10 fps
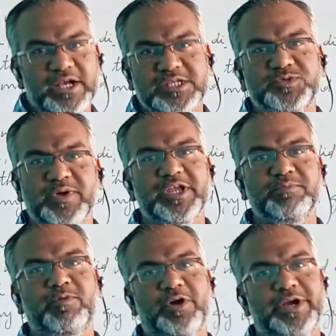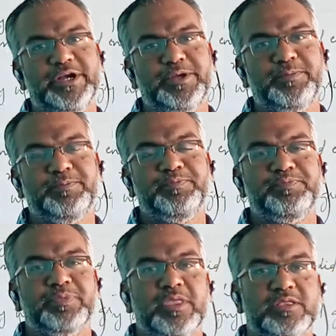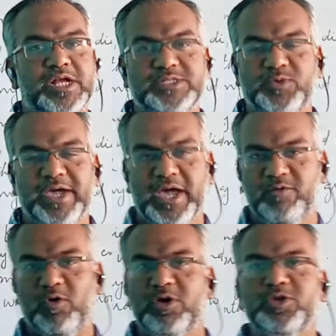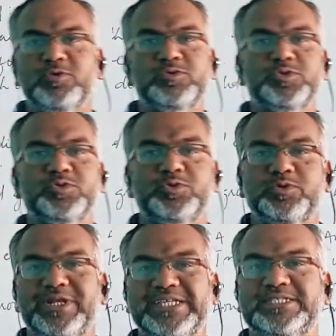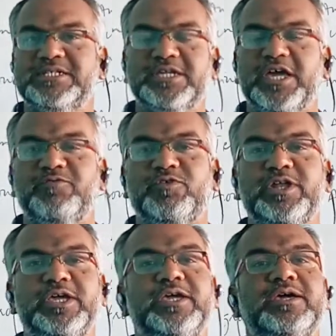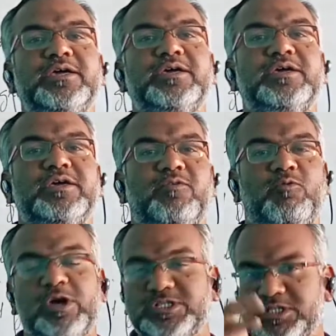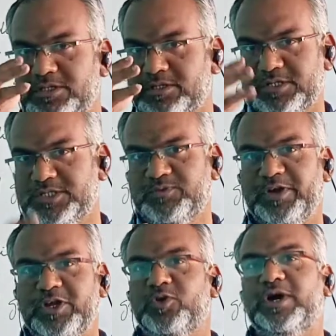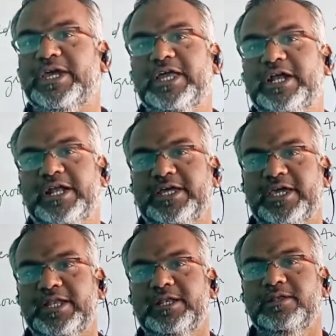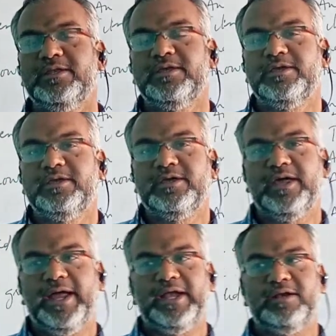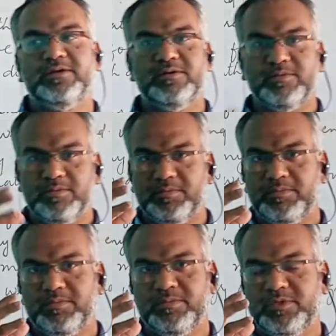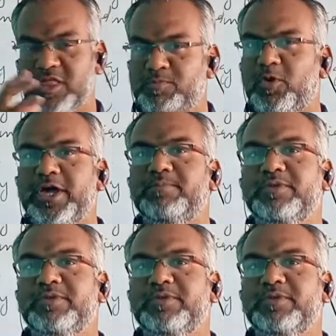it is very important. That's why I want you to listen carefully, watch this video again and again. And this poem